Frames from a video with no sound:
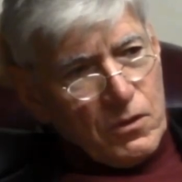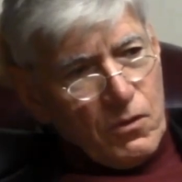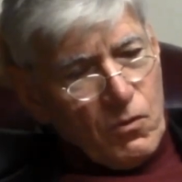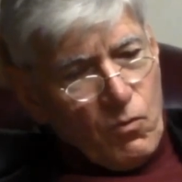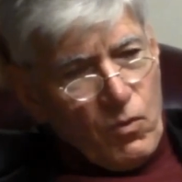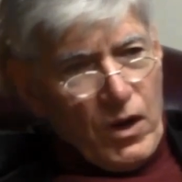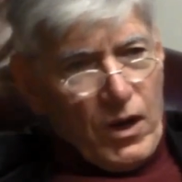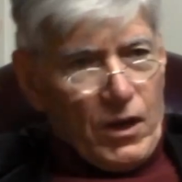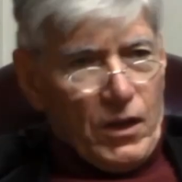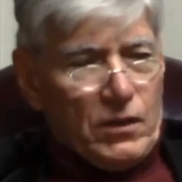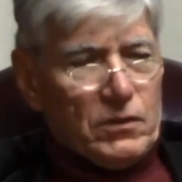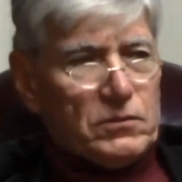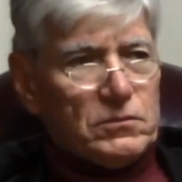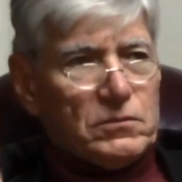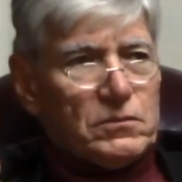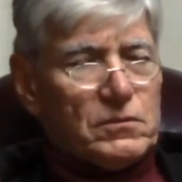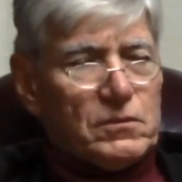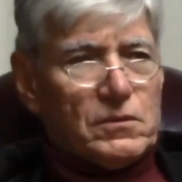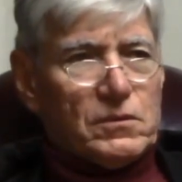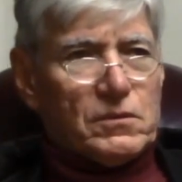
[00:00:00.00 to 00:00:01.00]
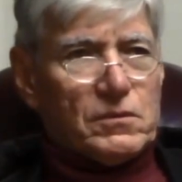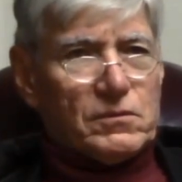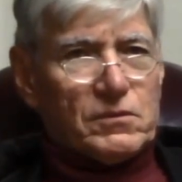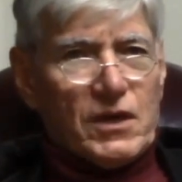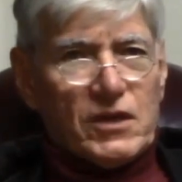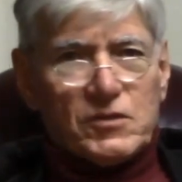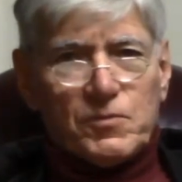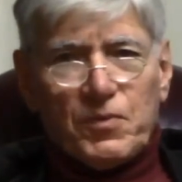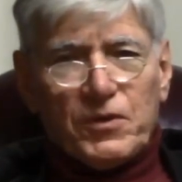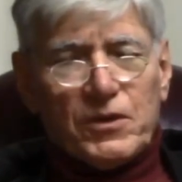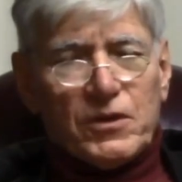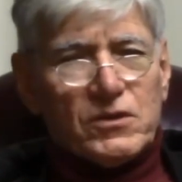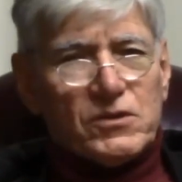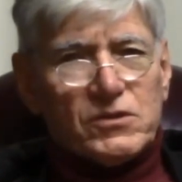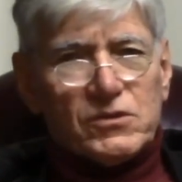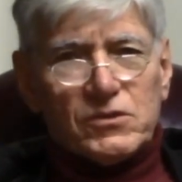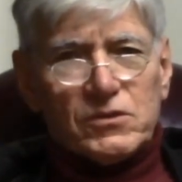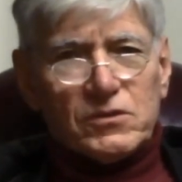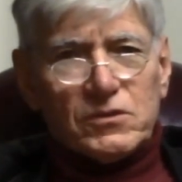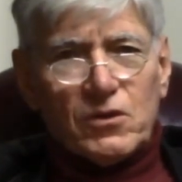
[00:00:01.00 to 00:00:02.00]
Well, that's
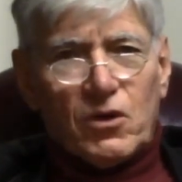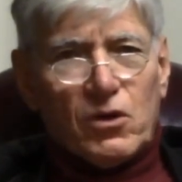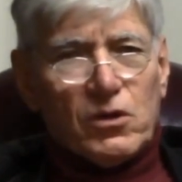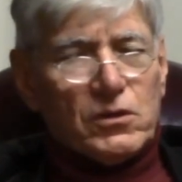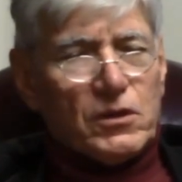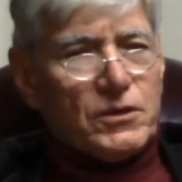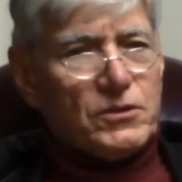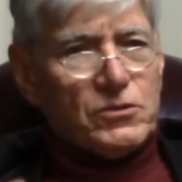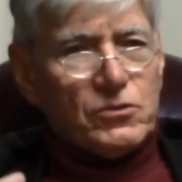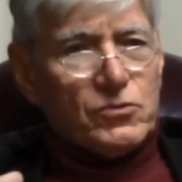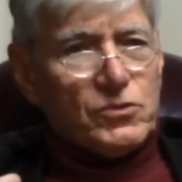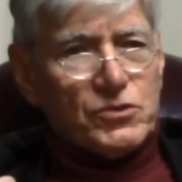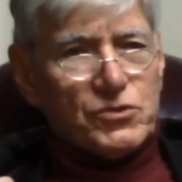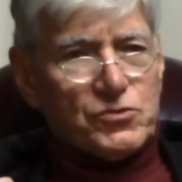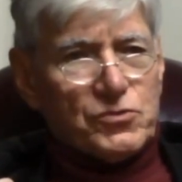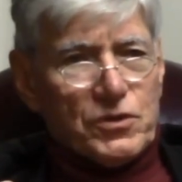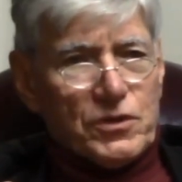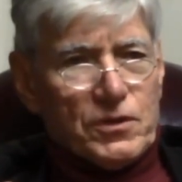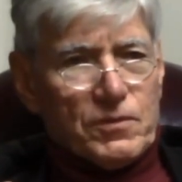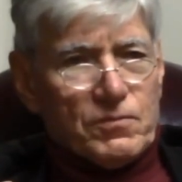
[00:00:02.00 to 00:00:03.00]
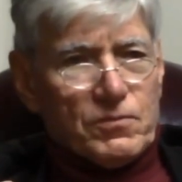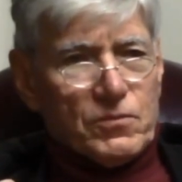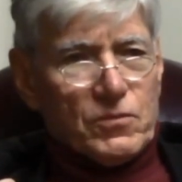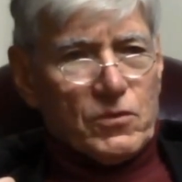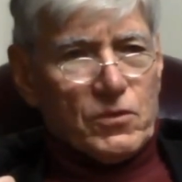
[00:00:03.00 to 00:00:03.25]
because all they do is dream.